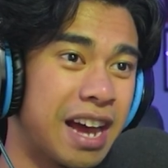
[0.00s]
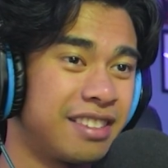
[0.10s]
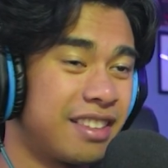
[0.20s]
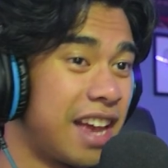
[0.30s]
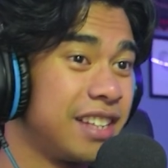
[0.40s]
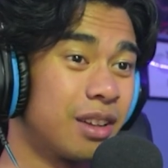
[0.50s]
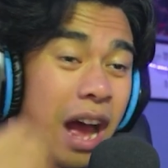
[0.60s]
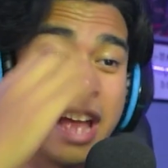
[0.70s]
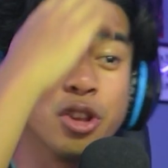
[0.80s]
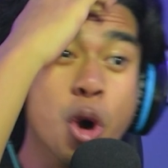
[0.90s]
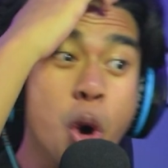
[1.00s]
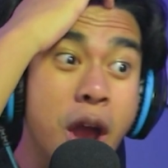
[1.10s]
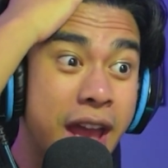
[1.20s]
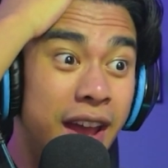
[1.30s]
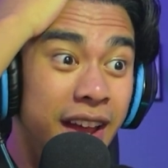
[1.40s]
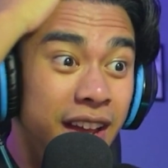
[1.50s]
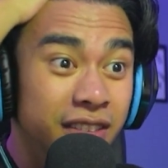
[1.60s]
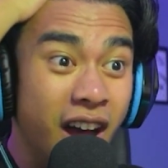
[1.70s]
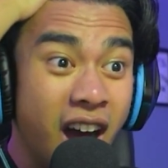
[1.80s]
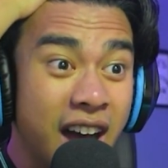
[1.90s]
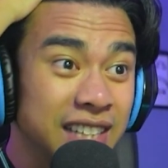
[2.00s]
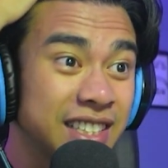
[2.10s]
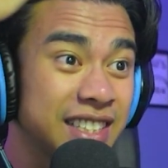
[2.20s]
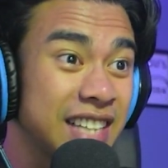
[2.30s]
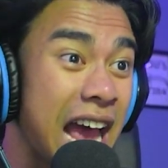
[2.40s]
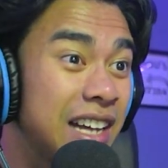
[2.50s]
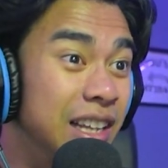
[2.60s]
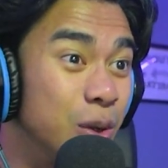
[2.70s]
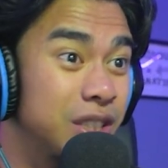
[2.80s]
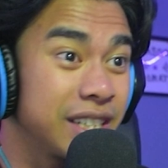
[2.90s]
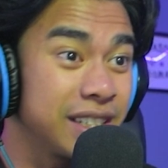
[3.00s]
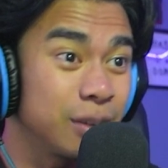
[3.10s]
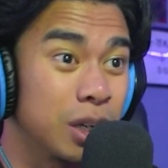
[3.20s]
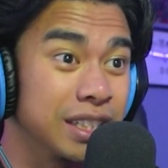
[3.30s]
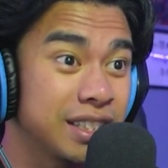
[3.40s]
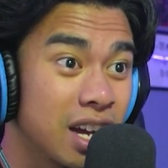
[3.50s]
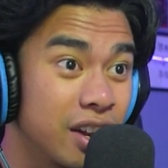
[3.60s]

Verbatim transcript: I so? I knew it! No, that's exactly what he what he's gonna